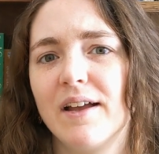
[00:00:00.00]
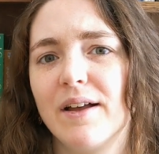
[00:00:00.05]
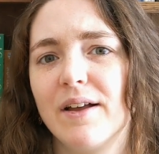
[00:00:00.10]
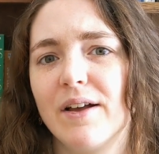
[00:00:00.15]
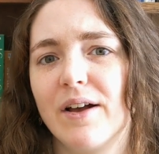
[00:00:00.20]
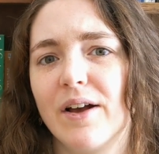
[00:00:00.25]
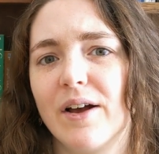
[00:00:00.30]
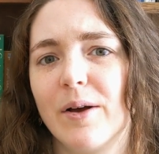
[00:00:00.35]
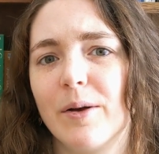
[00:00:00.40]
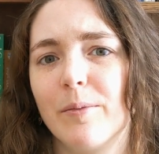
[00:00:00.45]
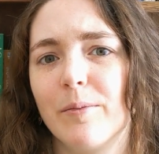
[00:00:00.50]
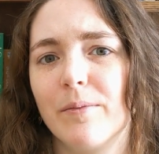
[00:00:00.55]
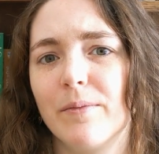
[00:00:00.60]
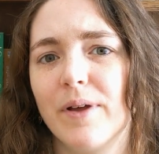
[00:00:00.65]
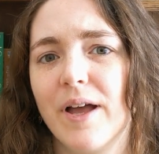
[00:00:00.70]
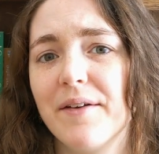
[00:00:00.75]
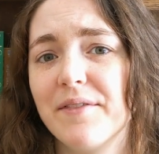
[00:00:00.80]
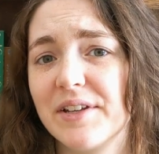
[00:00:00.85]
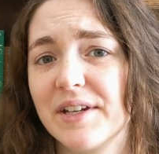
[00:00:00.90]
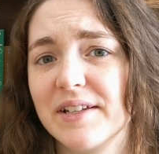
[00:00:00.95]

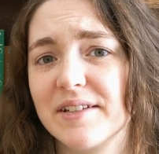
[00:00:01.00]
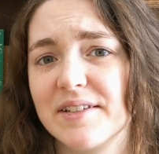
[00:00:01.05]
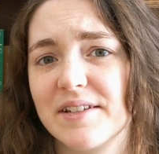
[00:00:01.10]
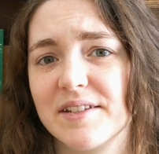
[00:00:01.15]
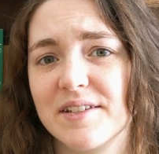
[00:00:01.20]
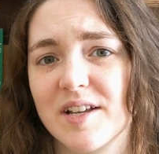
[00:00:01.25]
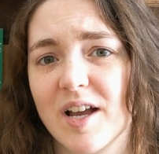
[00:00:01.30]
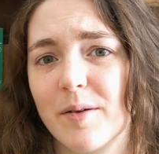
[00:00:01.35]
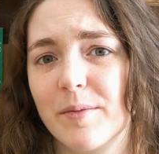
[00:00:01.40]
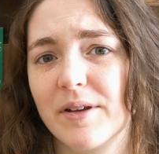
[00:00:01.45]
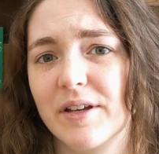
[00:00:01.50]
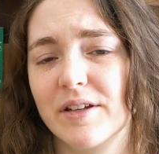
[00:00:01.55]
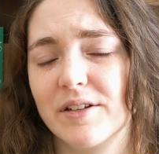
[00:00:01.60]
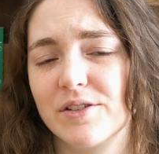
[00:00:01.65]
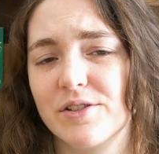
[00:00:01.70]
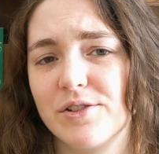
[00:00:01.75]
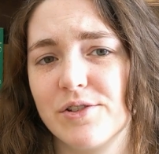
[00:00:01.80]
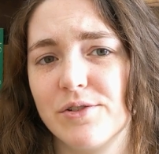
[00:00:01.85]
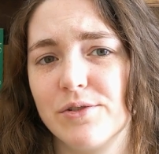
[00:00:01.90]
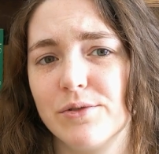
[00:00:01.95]
evidence is
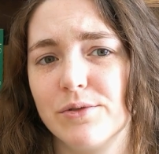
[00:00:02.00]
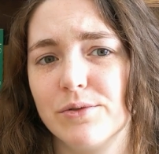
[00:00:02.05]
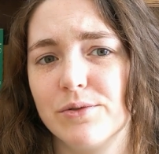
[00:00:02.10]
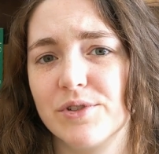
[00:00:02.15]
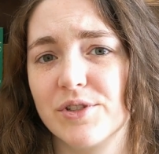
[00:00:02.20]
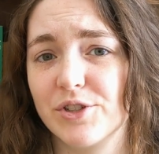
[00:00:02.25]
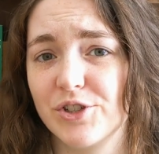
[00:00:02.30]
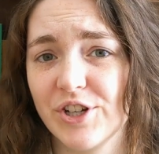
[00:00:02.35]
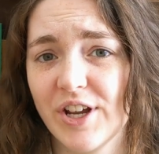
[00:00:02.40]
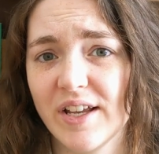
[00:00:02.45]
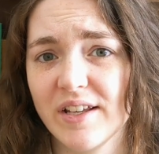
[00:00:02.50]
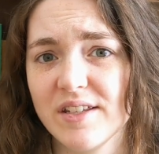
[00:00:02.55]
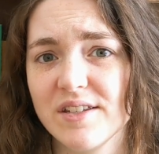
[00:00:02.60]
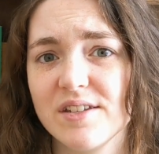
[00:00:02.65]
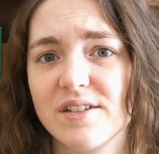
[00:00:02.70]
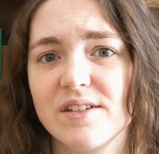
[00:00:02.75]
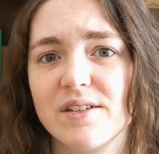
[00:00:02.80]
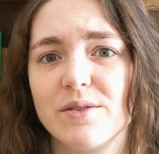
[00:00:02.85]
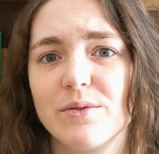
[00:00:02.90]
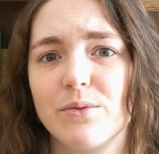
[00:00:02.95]
coming to
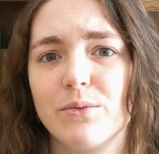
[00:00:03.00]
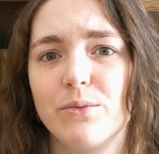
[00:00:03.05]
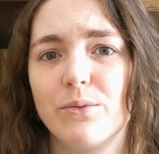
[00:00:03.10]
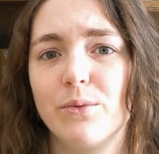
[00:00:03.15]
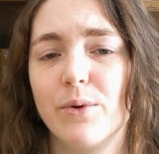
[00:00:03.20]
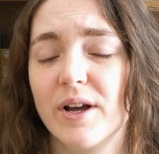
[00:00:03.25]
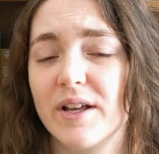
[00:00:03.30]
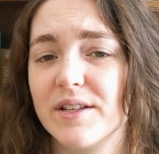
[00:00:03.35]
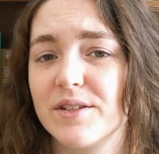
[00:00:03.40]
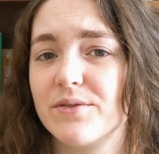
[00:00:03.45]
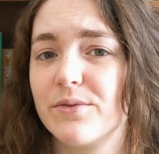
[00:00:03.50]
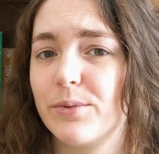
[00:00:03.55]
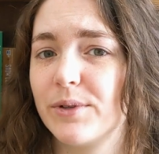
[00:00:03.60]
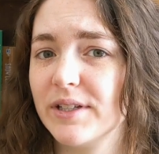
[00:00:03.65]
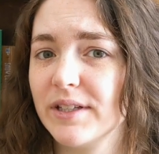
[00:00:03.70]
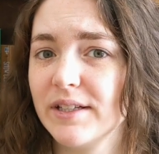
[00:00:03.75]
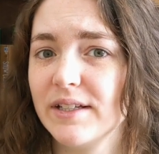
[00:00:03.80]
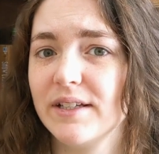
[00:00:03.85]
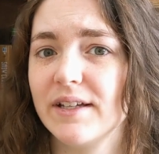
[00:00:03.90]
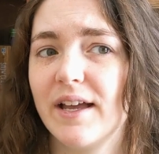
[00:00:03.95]
suggest was
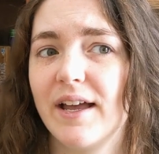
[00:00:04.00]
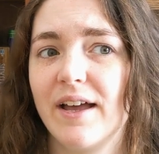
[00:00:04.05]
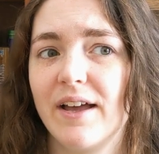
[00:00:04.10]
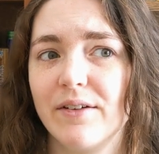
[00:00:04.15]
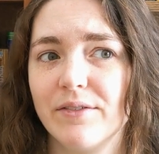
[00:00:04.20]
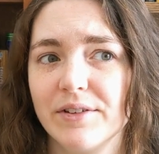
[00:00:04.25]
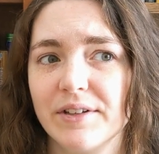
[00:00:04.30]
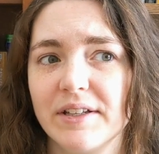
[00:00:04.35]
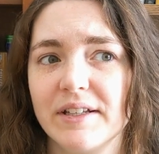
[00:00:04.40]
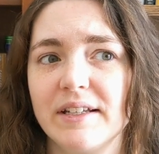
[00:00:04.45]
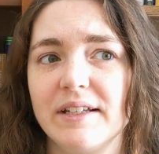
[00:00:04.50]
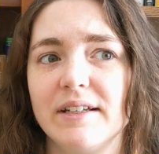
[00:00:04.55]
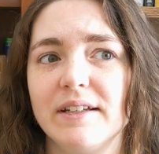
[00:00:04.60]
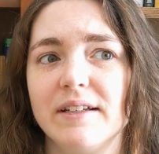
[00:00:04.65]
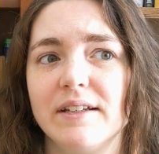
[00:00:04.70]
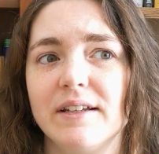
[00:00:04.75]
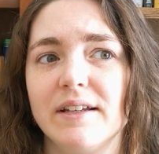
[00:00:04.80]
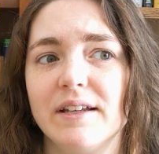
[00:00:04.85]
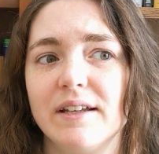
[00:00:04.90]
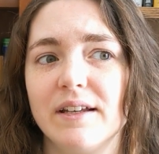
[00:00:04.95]
really
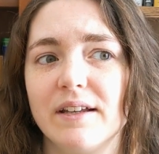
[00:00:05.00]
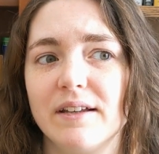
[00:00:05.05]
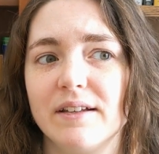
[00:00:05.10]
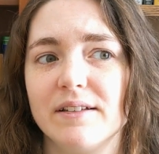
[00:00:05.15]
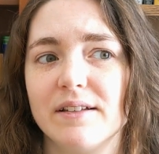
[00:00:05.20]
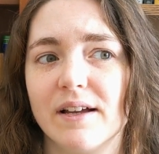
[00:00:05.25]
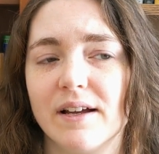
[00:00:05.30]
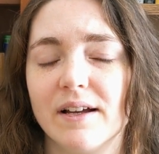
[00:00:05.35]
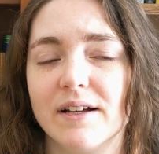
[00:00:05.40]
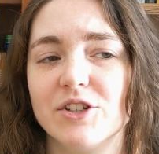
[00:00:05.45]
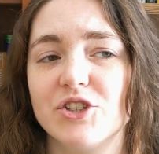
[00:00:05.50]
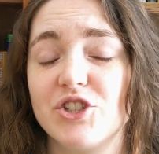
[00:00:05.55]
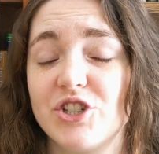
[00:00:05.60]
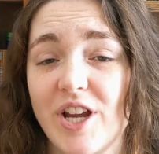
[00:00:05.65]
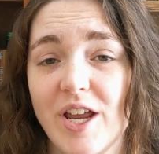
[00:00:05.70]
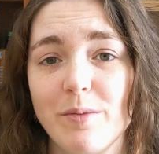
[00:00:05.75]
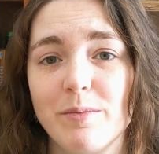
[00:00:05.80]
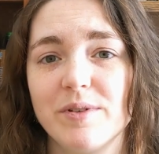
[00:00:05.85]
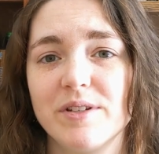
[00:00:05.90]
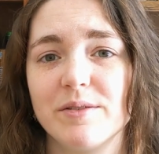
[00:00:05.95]
heavily
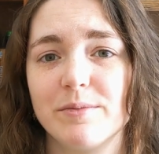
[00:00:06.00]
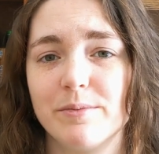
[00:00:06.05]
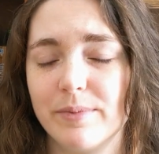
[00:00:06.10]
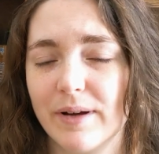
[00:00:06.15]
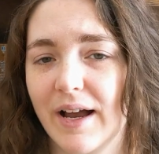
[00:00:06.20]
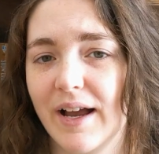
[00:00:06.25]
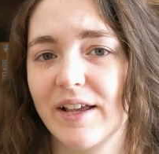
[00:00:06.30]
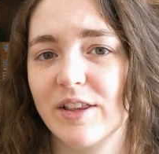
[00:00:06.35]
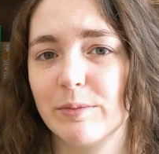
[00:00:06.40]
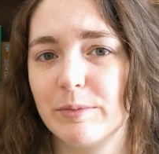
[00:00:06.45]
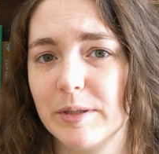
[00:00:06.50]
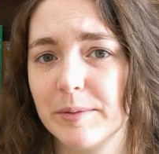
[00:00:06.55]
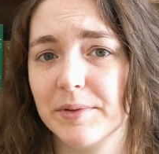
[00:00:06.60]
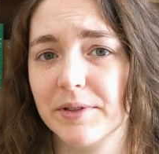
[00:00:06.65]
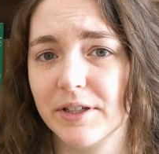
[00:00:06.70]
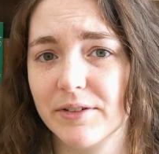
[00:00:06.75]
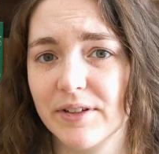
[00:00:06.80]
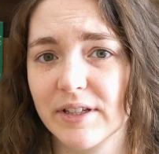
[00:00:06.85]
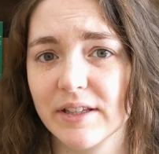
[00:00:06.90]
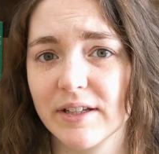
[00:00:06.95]
shaped by the
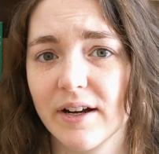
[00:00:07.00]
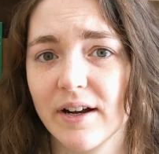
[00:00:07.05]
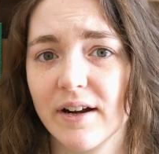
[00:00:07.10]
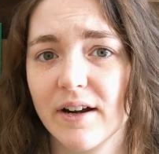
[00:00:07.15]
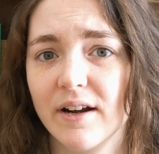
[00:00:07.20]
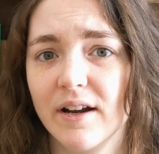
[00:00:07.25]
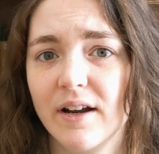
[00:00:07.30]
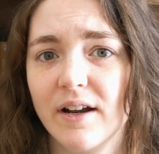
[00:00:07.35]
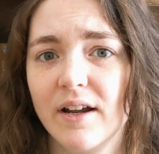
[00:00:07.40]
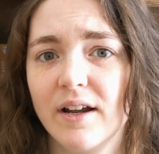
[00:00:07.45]
people living there.